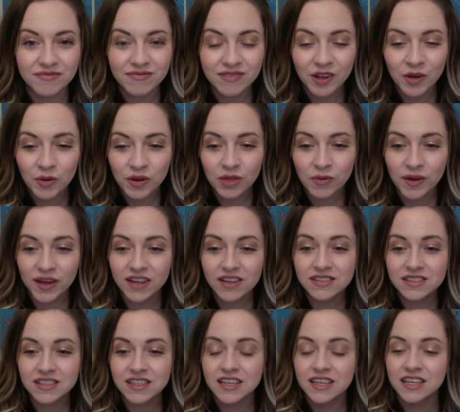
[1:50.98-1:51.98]
with
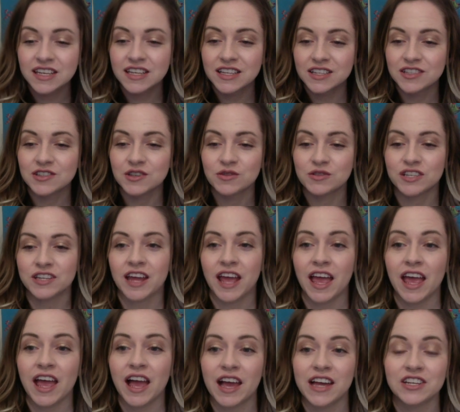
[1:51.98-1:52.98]
Wales, so
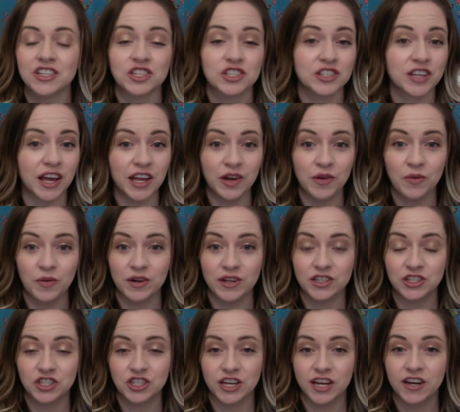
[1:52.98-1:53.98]
today I just kind of want to
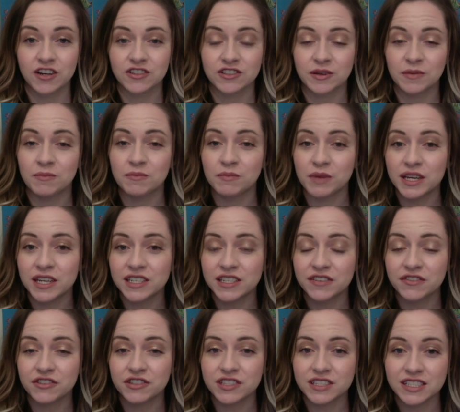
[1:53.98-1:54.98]
share some big
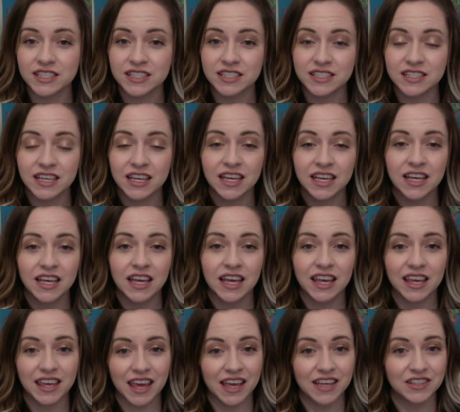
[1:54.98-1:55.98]
differences
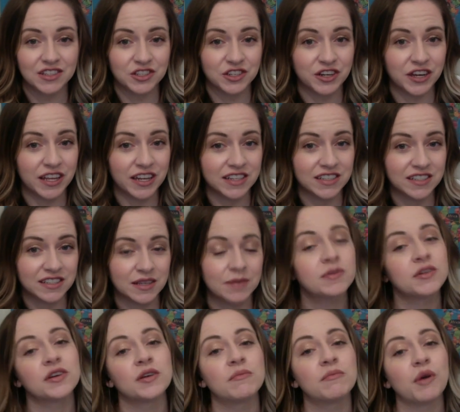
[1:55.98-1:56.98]
in case you're in a
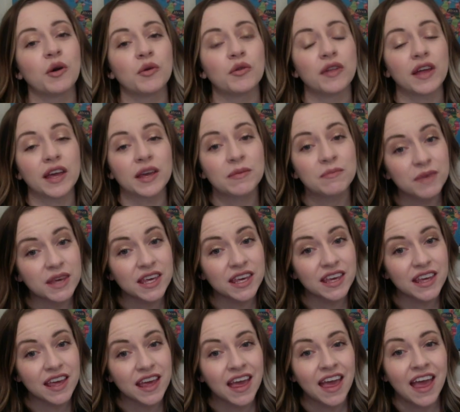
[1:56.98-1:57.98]
similar boat like me
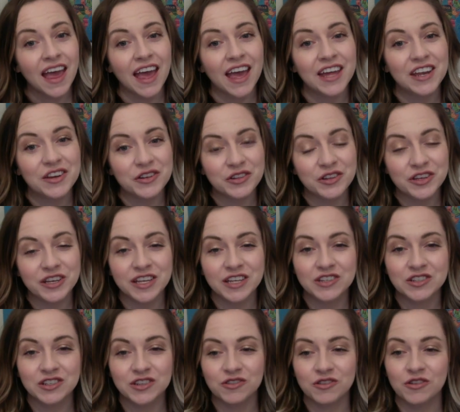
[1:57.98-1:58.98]
and you're looking
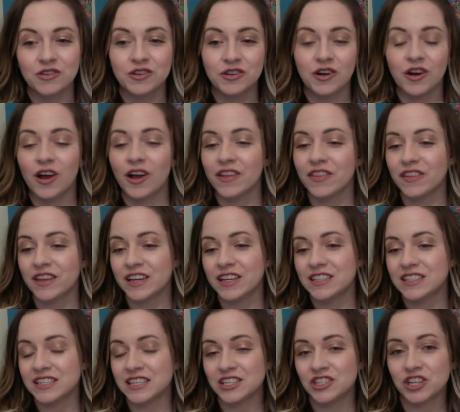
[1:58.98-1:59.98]
to grow your online
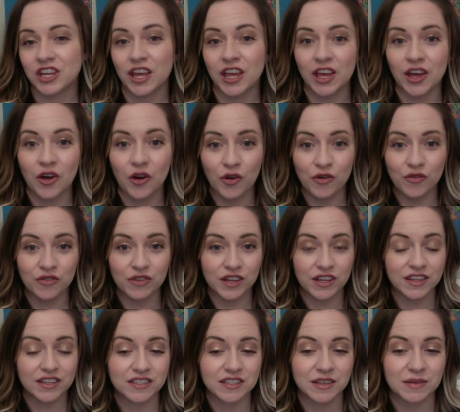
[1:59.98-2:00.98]
teaching. Hopefully
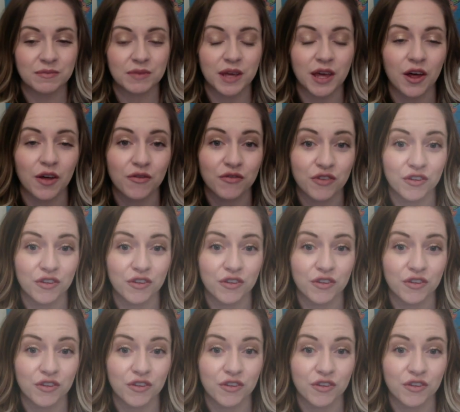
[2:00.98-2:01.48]
this can be helpful